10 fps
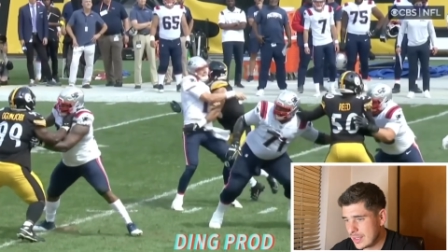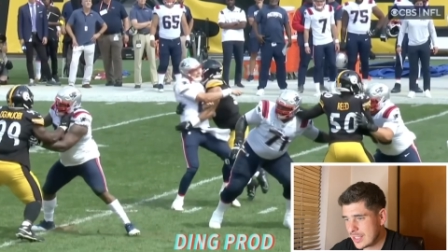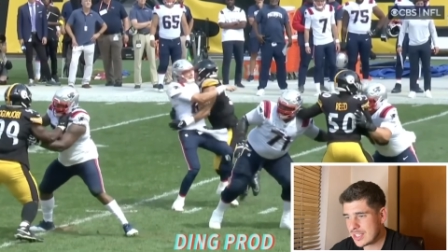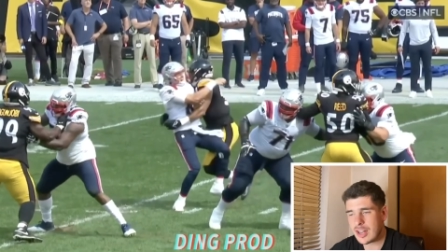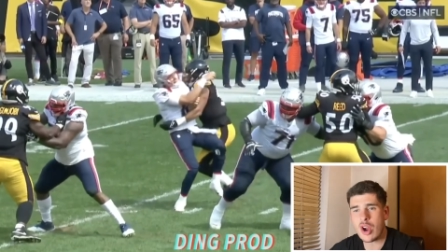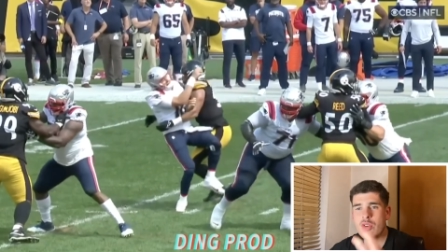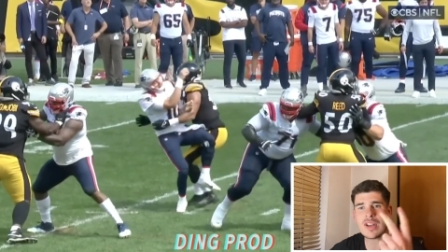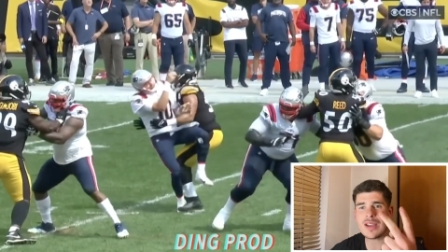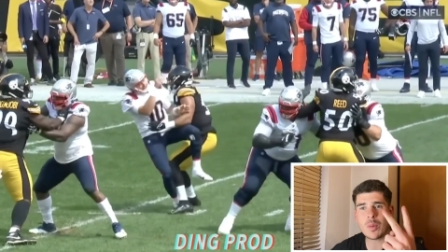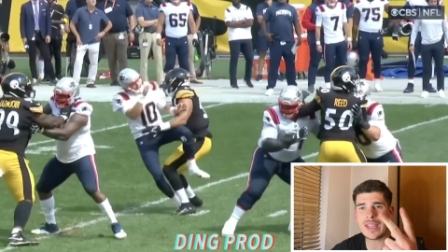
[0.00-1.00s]
This is
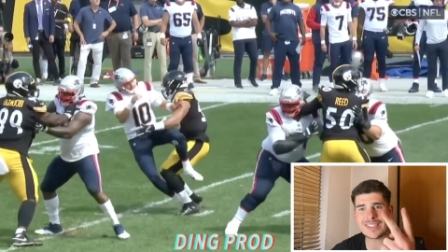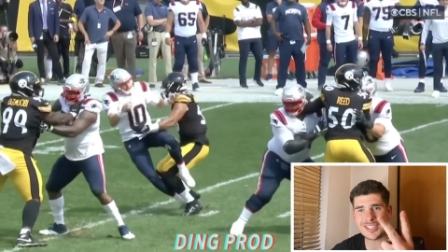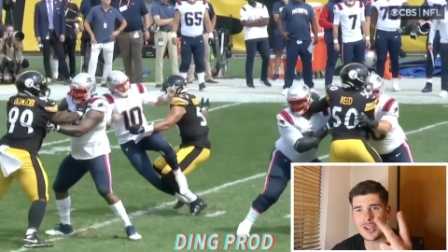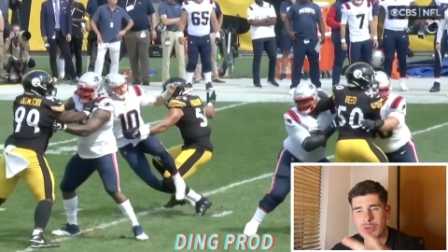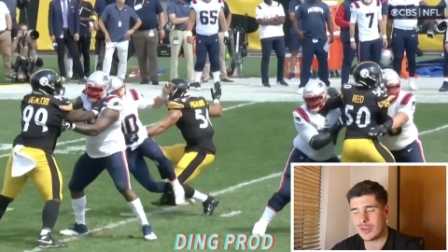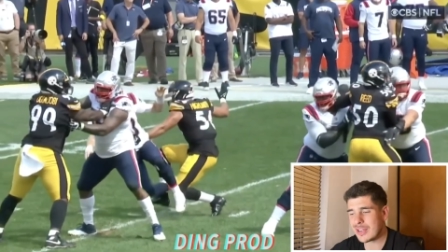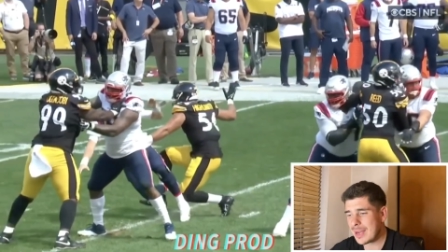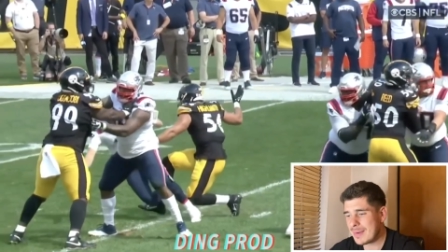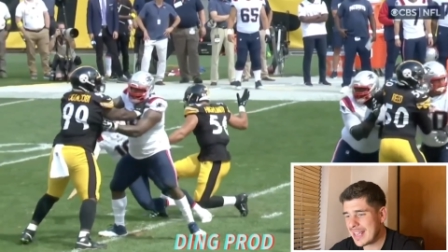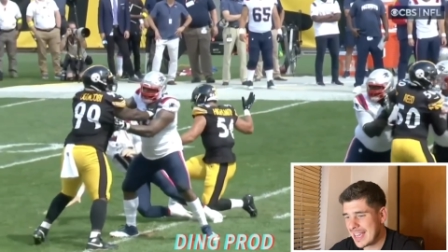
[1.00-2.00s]
only week 2. Look how
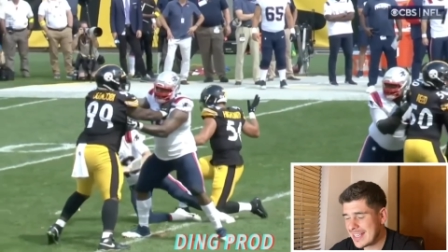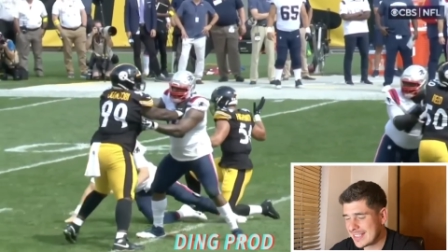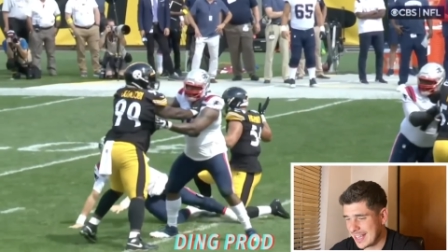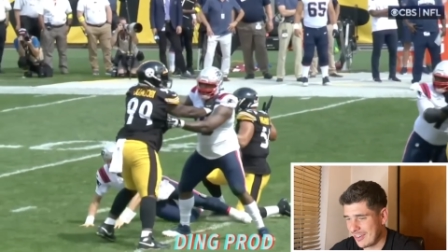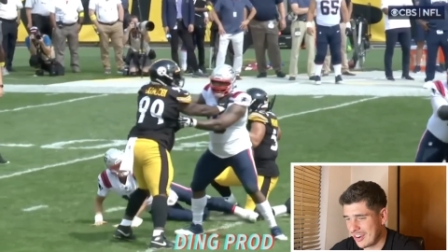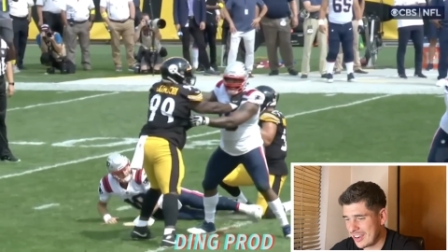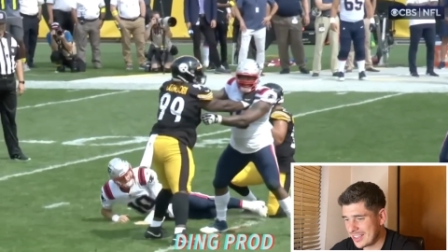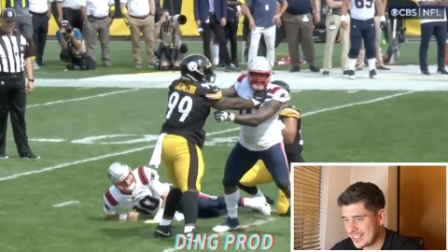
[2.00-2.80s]
many hits there are.